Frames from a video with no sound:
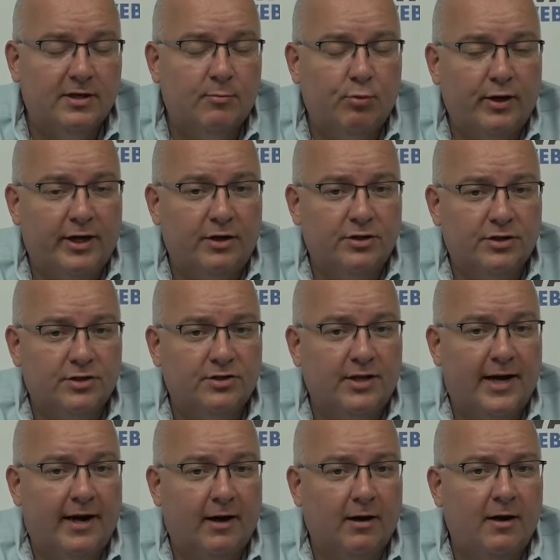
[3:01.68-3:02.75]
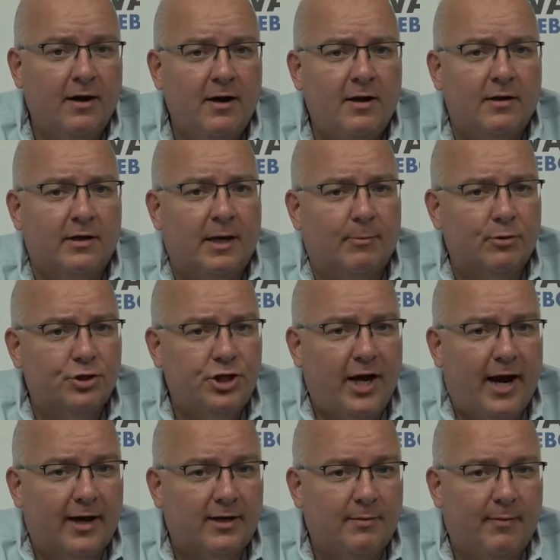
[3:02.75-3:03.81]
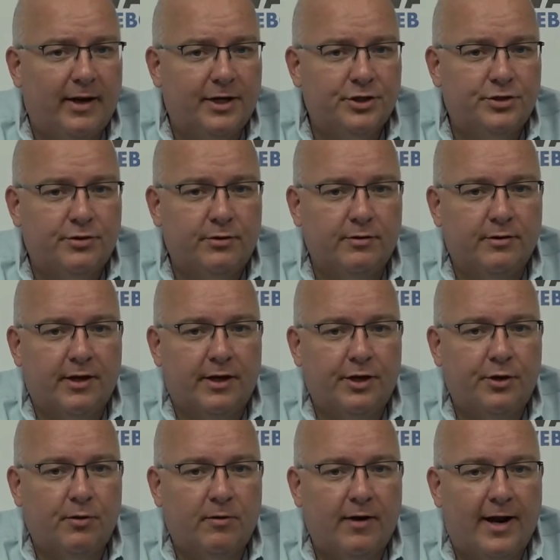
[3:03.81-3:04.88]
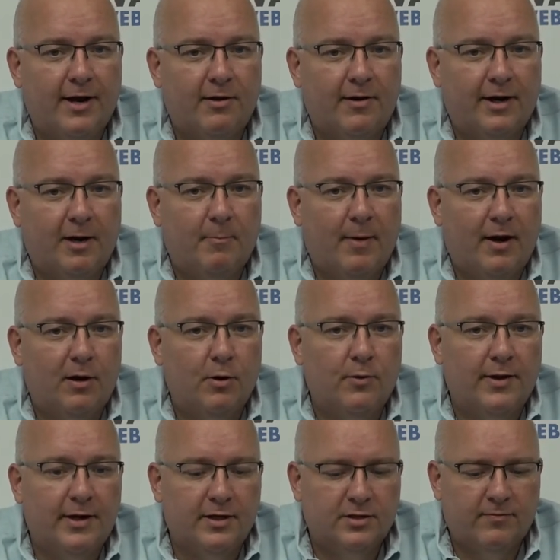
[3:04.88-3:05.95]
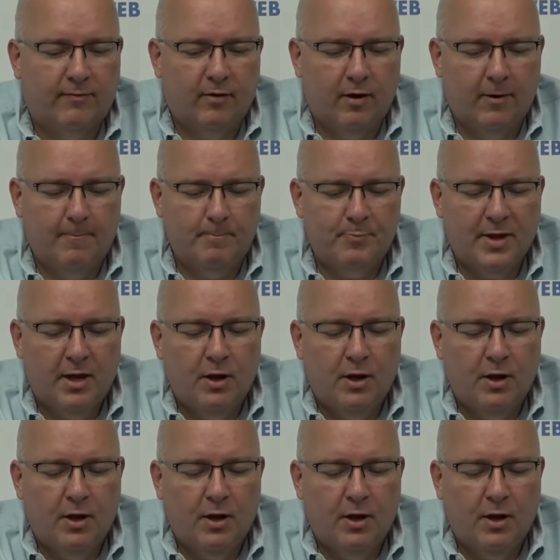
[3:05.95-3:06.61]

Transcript: of breeders is there. Double check to make sure that you're entering a barrow that is from